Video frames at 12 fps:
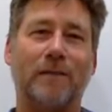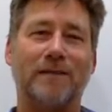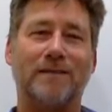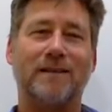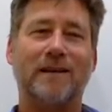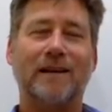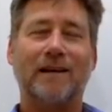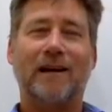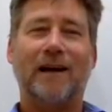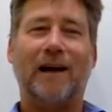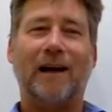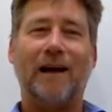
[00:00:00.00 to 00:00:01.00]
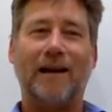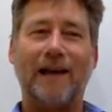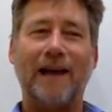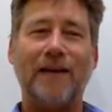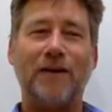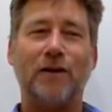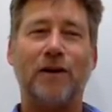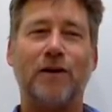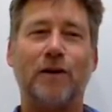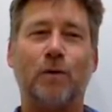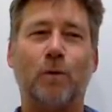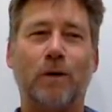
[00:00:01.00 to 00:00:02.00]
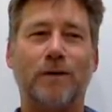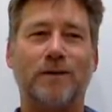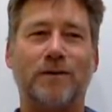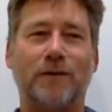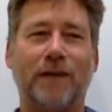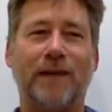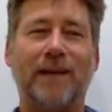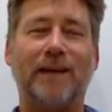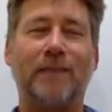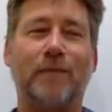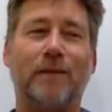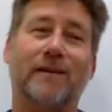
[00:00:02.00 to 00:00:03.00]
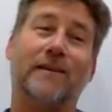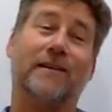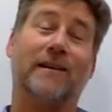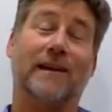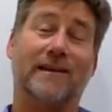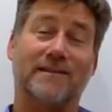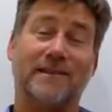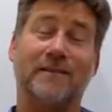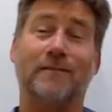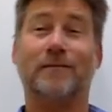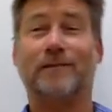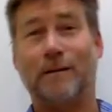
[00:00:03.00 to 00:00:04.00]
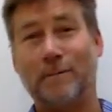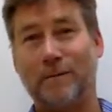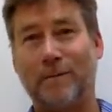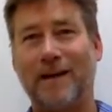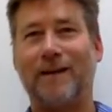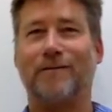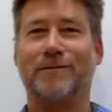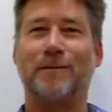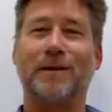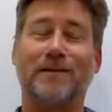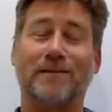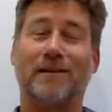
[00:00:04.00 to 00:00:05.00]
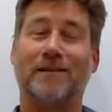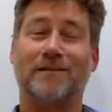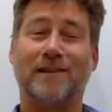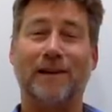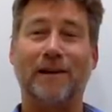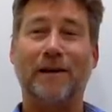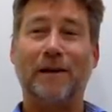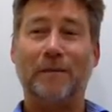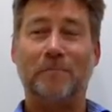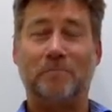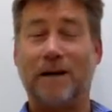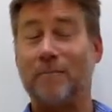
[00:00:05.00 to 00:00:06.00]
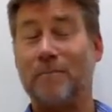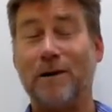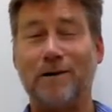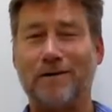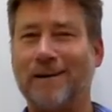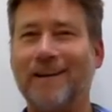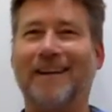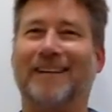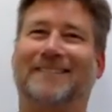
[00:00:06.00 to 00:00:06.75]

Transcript: But again, you don't know what you're getting, whether you're getting a single, double bed or something. So I'd say bring both.